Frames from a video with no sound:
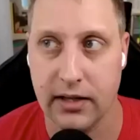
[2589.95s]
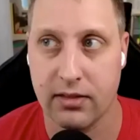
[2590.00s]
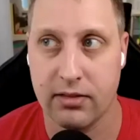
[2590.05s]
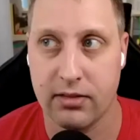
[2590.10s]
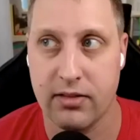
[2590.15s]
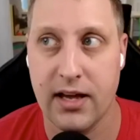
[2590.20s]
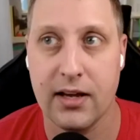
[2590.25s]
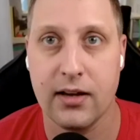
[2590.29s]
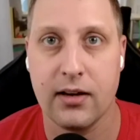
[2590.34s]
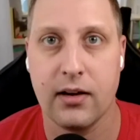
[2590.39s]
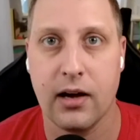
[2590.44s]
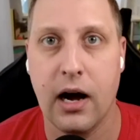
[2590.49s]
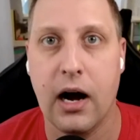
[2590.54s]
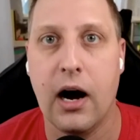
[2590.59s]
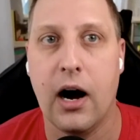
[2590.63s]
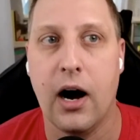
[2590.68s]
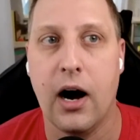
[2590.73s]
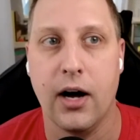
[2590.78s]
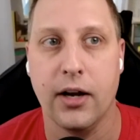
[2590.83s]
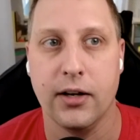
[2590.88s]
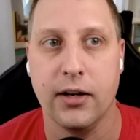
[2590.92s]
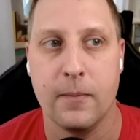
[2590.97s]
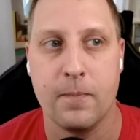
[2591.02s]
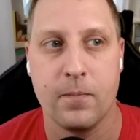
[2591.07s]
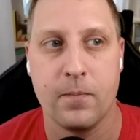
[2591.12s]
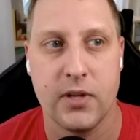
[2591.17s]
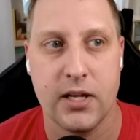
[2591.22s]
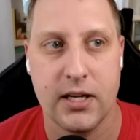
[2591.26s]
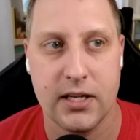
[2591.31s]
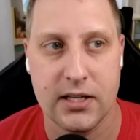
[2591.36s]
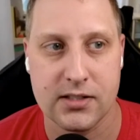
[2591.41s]
thank God
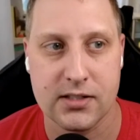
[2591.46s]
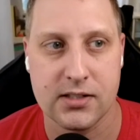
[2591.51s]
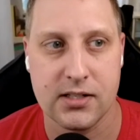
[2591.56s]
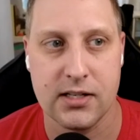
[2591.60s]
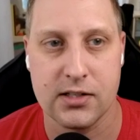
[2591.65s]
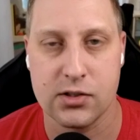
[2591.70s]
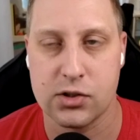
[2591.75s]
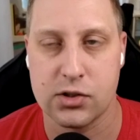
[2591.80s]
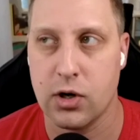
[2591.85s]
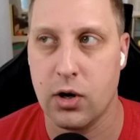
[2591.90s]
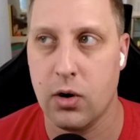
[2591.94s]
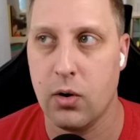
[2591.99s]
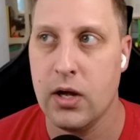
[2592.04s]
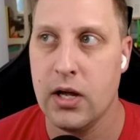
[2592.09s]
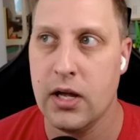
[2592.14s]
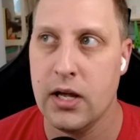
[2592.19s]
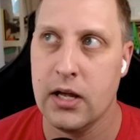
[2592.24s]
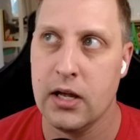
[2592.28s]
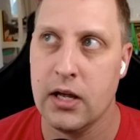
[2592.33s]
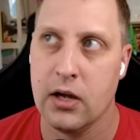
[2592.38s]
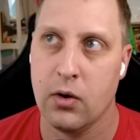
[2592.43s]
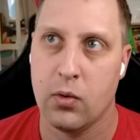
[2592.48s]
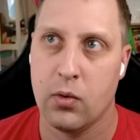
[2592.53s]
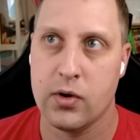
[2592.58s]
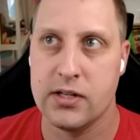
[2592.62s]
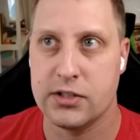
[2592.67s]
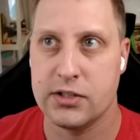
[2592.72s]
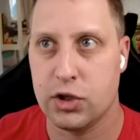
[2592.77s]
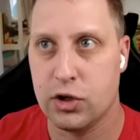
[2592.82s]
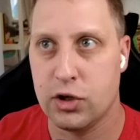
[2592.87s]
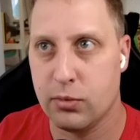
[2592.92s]
it exists. So whether
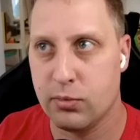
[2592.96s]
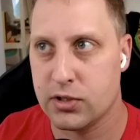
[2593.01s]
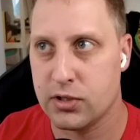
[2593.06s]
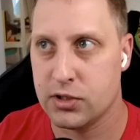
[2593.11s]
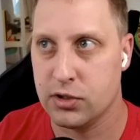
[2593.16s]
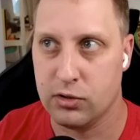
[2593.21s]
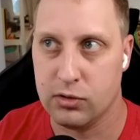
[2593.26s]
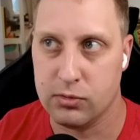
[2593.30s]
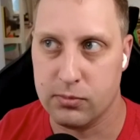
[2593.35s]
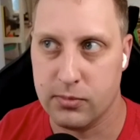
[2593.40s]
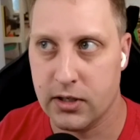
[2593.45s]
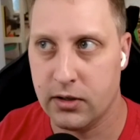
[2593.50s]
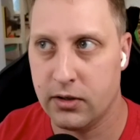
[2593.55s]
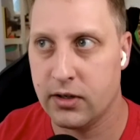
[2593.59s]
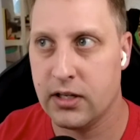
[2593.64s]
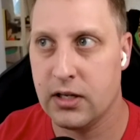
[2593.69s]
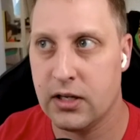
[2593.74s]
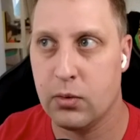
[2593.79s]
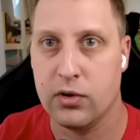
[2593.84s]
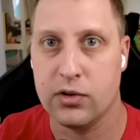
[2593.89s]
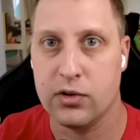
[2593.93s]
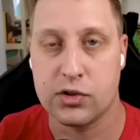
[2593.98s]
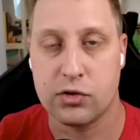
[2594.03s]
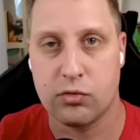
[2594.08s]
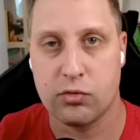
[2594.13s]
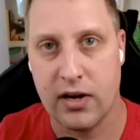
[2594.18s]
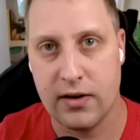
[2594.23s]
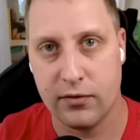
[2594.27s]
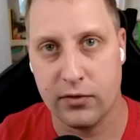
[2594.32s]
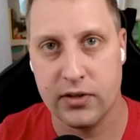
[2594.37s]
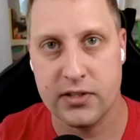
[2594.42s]
it's hubris and humility, whether it's
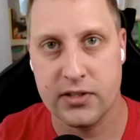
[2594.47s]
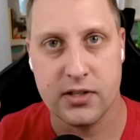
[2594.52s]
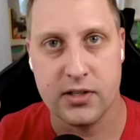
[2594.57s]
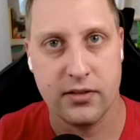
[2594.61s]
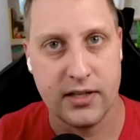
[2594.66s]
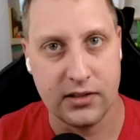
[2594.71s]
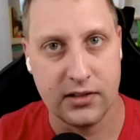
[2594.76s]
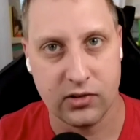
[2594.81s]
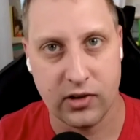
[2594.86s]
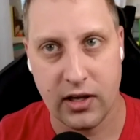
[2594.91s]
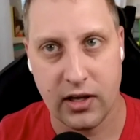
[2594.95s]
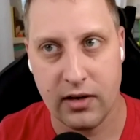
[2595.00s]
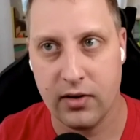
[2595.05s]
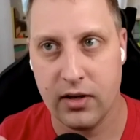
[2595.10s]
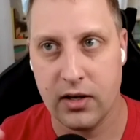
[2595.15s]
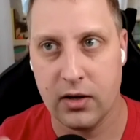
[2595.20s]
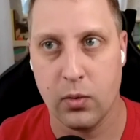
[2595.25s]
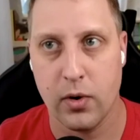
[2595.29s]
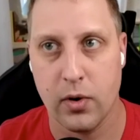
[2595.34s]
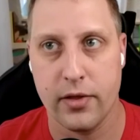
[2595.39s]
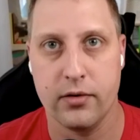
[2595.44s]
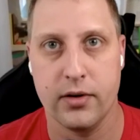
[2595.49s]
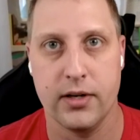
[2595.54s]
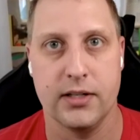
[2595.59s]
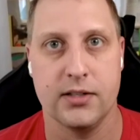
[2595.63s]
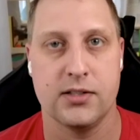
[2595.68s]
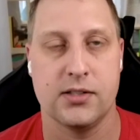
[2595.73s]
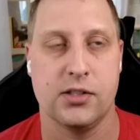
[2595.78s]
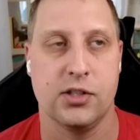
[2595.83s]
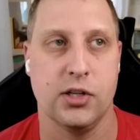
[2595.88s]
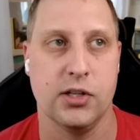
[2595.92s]
gratefulness and thanksgiving, whether
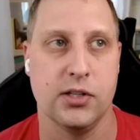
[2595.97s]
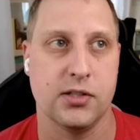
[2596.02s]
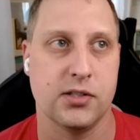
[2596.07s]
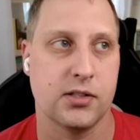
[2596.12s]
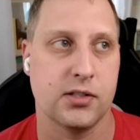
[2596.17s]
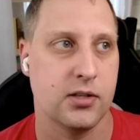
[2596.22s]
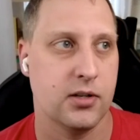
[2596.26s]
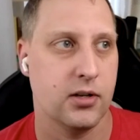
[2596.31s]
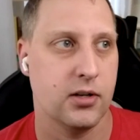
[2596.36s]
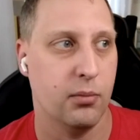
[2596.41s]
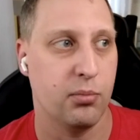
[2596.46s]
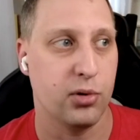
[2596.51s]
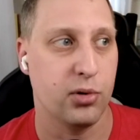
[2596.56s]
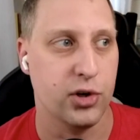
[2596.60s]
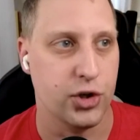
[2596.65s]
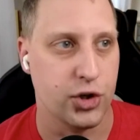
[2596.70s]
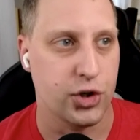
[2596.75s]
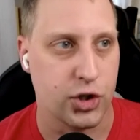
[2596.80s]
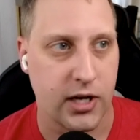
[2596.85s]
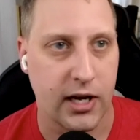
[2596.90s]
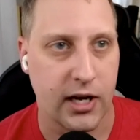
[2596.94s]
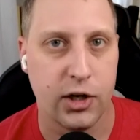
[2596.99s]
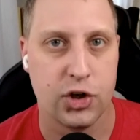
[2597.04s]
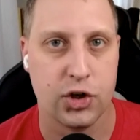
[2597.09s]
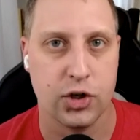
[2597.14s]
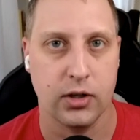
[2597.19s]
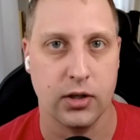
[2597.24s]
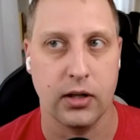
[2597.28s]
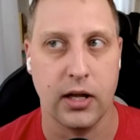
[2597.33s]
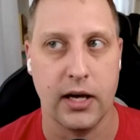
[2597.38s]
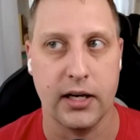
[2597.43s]
it's just
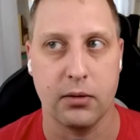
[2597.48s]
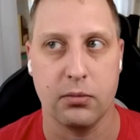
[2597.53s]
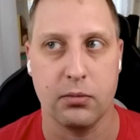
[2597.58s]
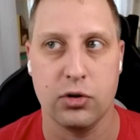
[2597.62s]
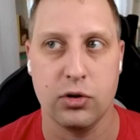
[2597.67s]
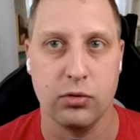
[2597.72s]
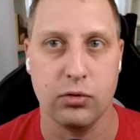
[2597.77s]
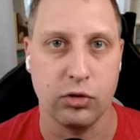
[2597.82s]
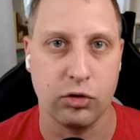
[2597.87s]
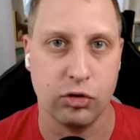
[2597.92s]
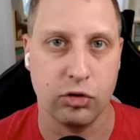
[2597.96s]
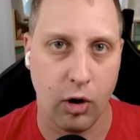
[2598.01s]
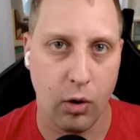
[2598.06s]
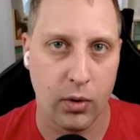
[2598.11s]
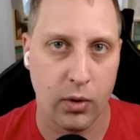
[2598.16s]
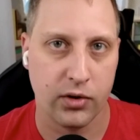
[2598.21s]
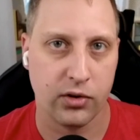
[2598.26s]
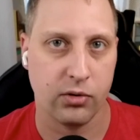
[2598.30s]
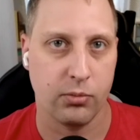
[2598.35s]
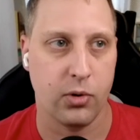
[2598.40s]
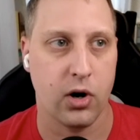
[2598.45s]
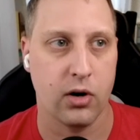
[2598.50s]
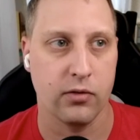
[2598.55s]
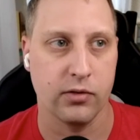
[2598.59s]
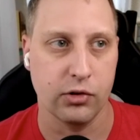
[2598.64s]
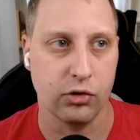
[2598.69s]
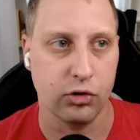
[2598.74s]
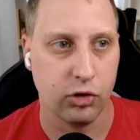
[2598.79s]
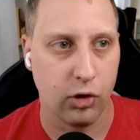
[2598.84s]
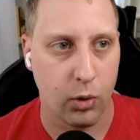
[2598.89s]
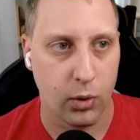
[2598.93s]
appreciation, like, dude, so into Marvin,
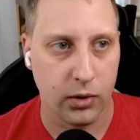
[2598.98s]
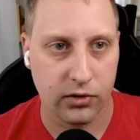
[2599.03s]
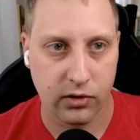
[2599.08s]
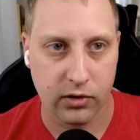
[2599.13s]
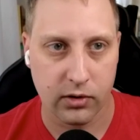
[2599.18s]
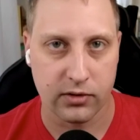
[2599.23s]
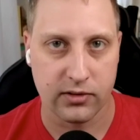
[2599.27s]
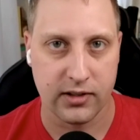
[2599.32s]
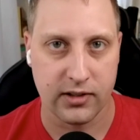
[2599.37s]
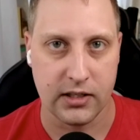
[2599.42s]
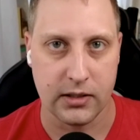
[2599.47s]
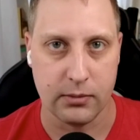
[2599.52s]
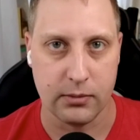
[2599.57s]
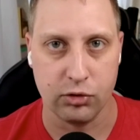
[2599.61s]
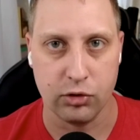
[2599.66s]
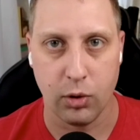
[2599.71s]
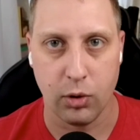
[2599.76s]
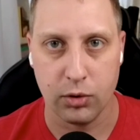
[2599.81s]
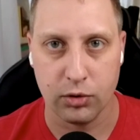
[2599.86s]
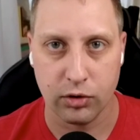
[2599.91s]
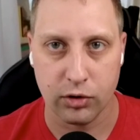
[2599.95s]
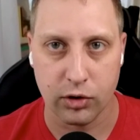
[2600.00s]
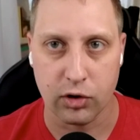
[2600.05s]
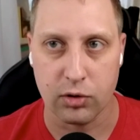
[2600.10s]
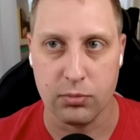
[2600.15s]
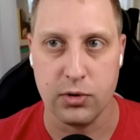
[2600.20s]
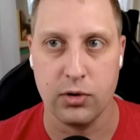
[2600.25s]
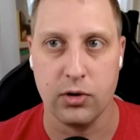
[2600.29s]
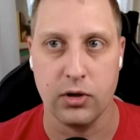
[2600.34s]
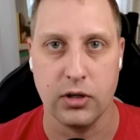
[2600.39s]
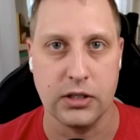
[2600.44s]
so into the team, so into the
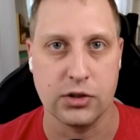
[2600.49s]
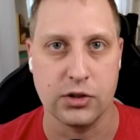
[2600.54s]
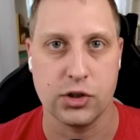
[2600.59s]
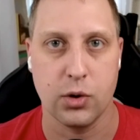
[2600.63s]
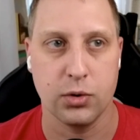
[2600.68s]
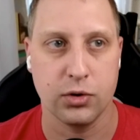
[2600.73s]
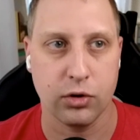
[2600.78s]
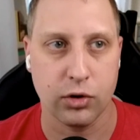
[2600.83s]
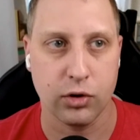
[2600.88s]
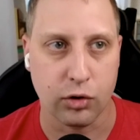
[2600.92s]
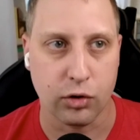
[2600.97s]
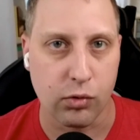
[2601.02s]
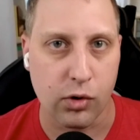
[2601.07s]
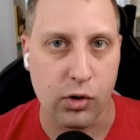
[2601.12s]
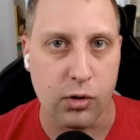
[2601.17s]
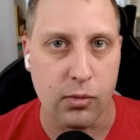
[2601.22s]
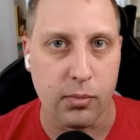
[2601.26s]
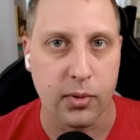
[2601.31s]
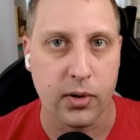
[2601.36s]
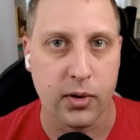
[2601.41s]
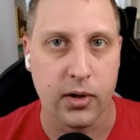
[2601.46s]
community, so into the group.